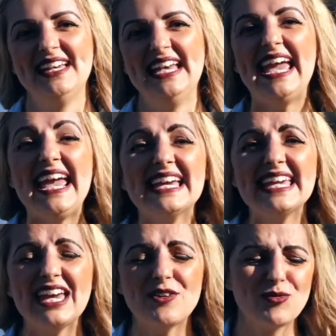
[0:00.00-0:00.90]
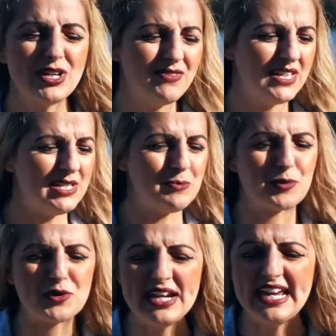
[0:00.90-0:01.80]
He can get rid of the
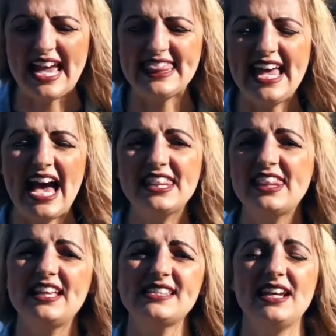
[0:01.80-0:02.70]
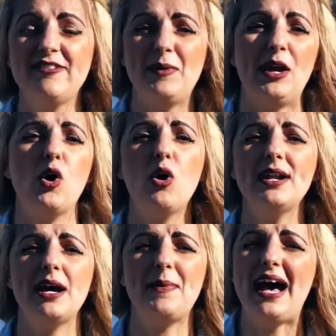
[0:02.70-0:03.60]
debris and the other things that have been caught
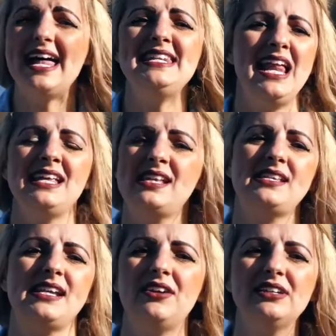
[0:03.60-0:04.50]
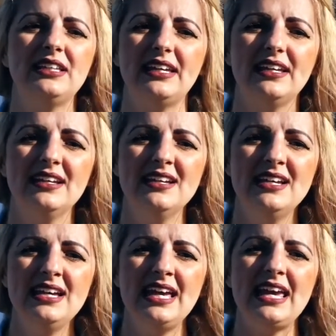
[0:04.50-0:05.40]
up unnecessarily.
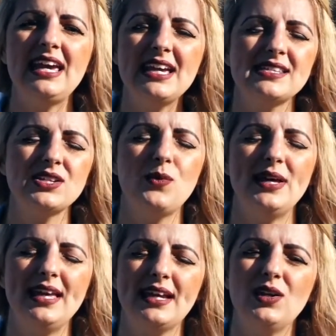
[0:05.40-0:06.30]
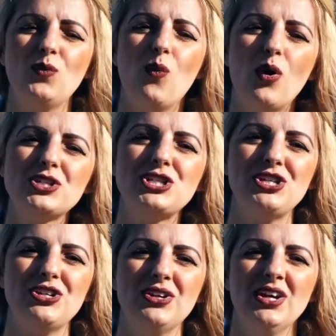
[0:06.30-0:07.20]
He is the one that can wash
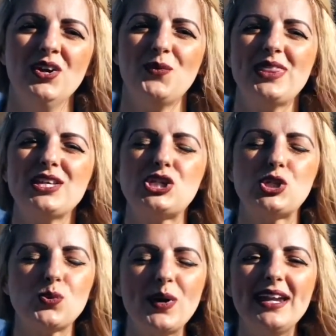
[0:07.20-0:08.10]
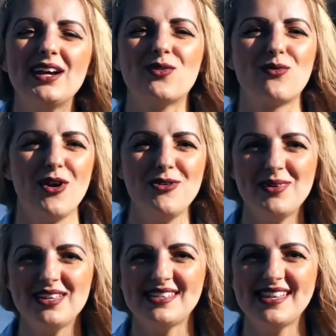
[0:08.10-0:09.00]
you with the sweet
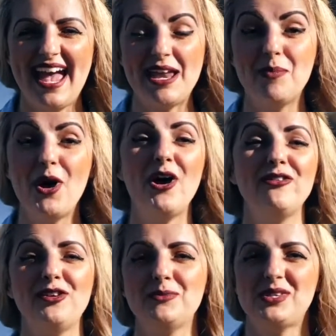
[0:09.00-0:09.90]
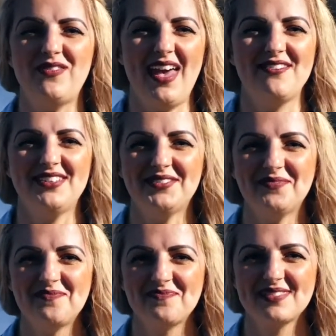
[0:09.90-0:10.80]
aromas and perfumes of
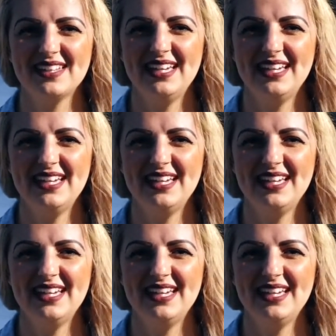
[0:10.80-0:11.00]
heaven.